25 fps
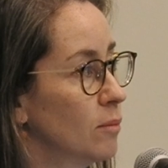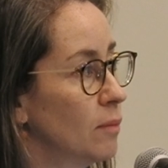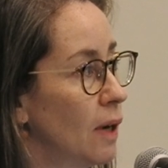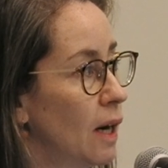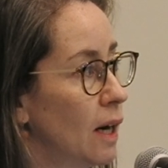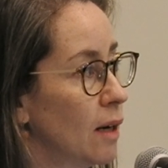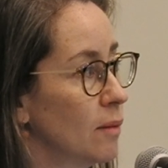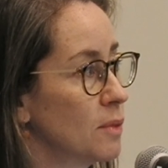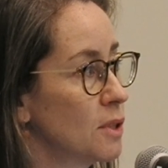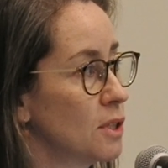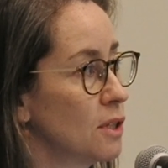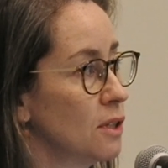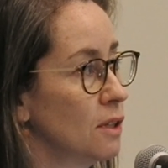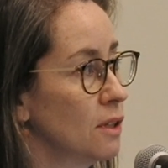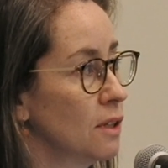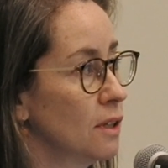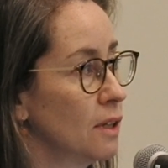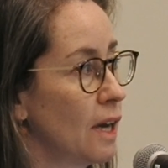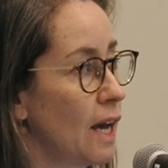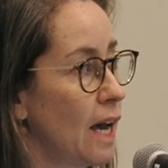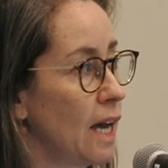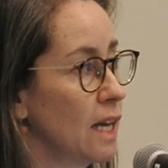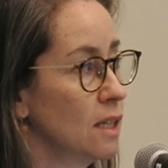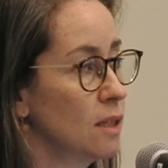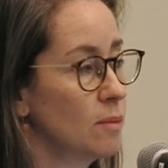up to
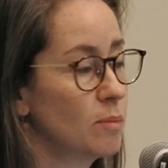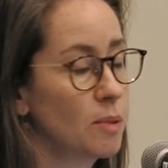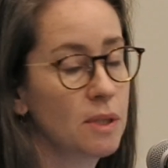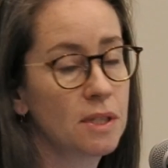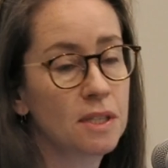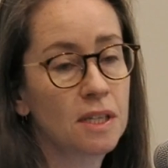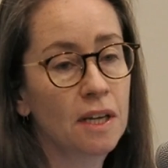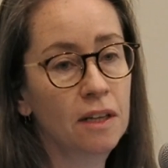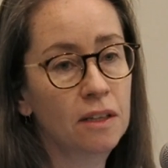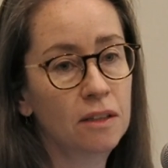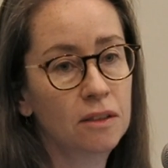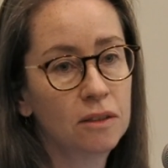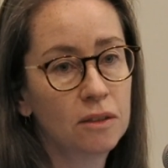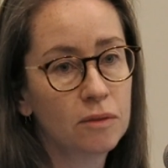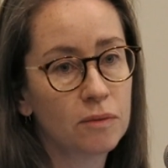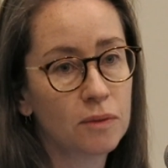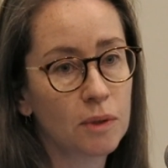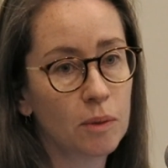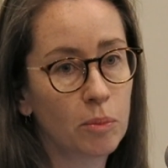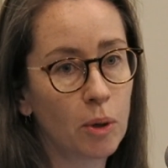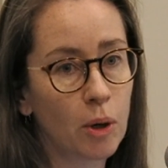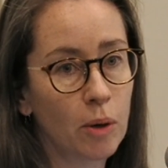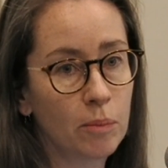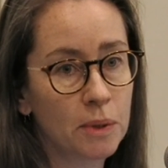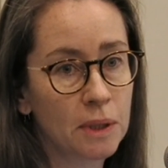80% of the
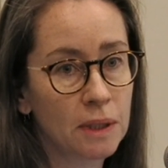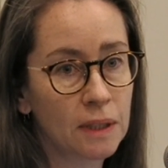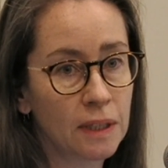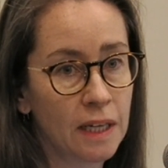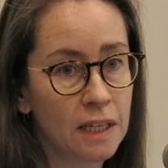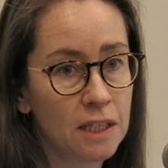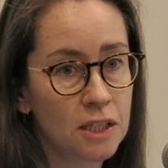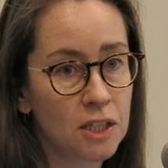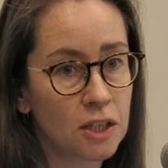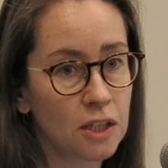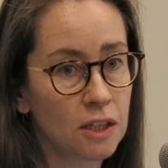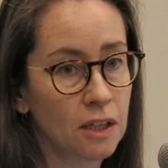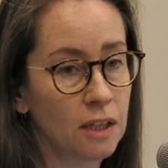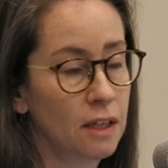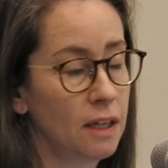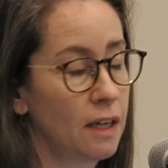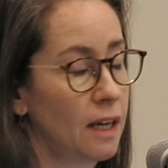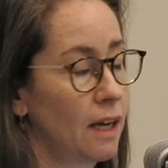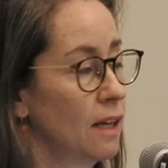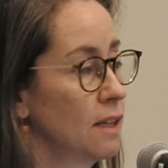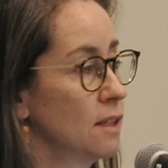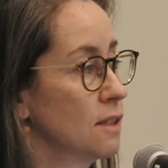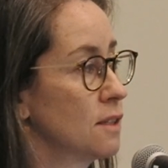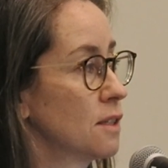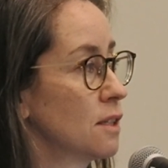population
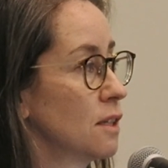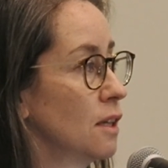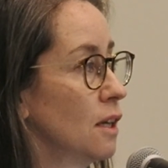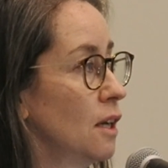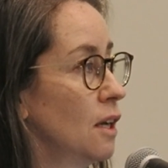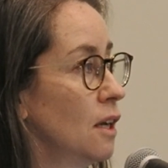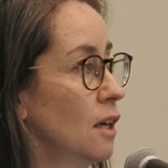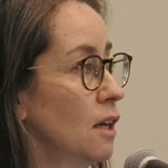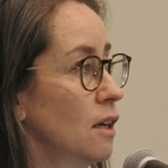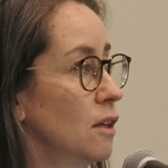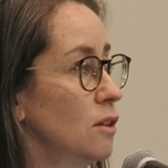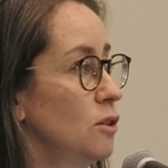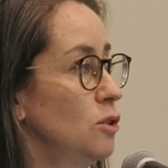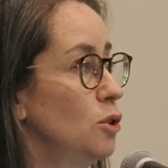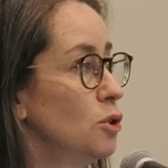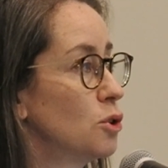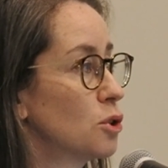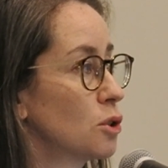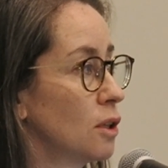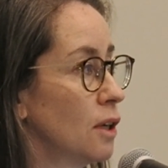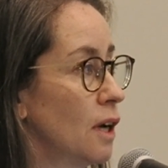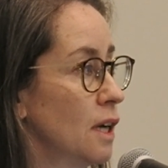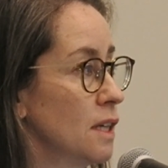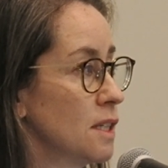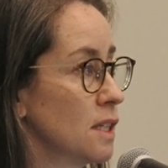has
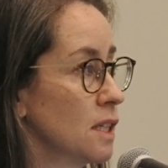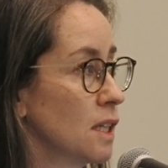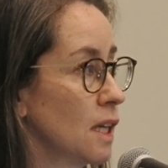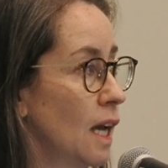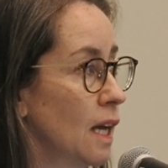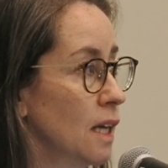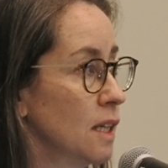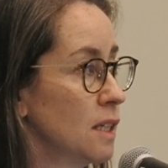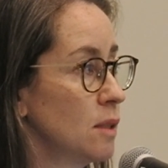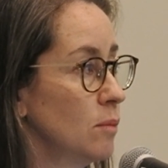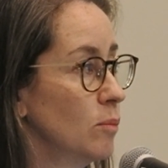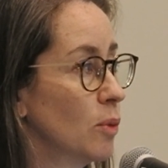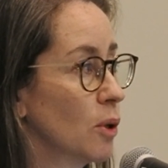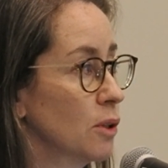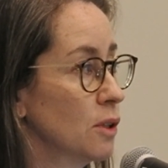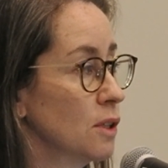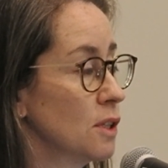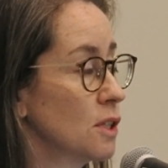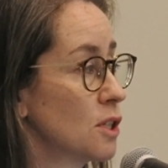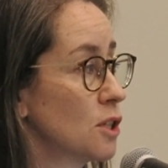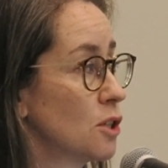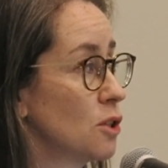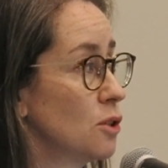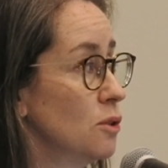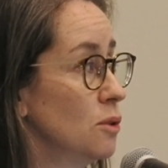neutralizing
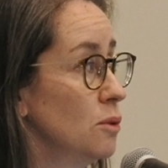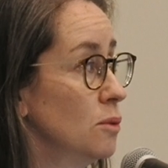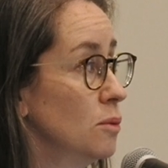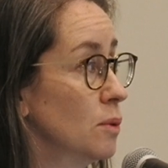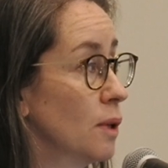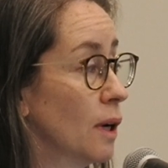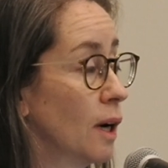antibodies to